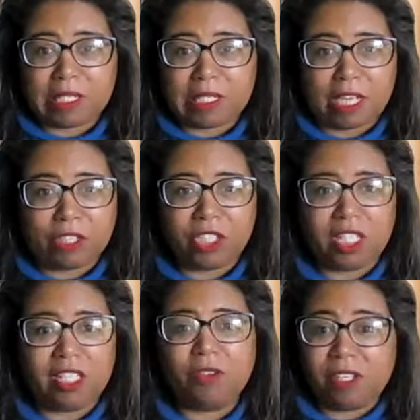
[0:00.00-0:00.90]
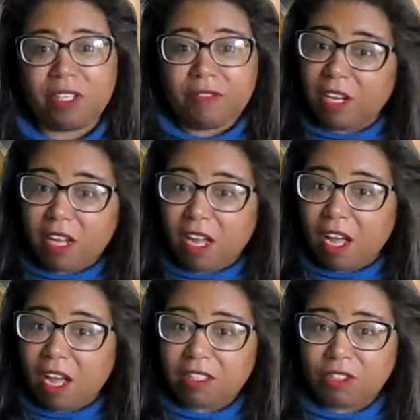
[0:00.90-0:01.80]
session or even
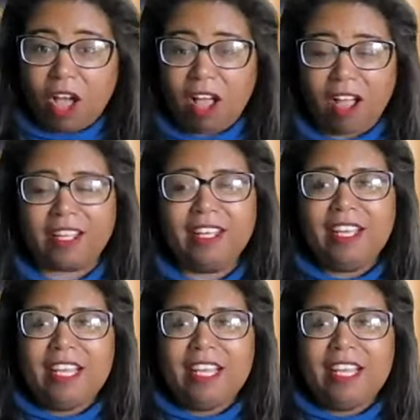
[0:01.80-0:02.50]
a talk.